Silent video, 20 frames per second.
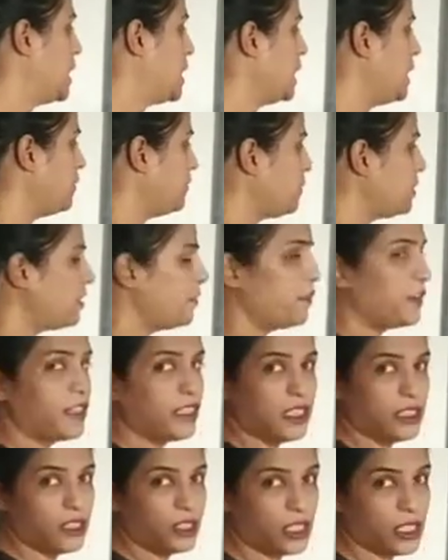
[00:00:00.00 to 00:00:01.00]
Even if it
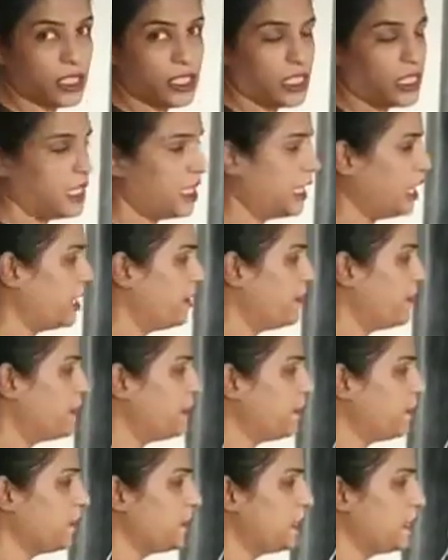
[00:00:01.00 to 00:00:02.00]
is she, even
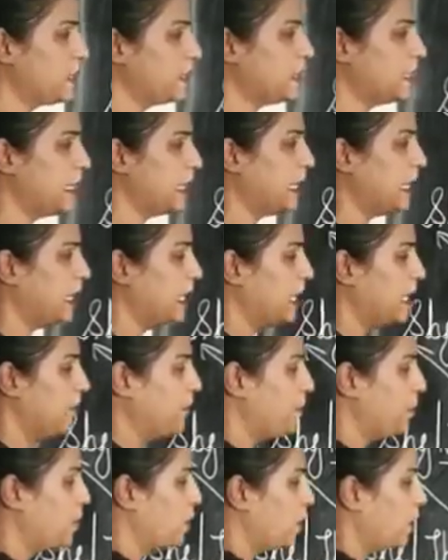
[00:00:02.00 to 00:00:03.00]
if it is they,
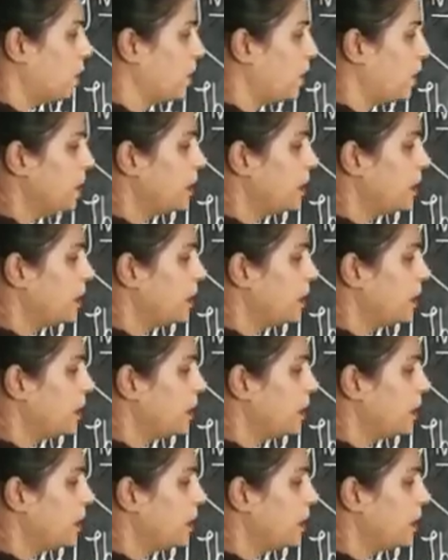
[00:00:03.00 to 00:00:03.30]
if your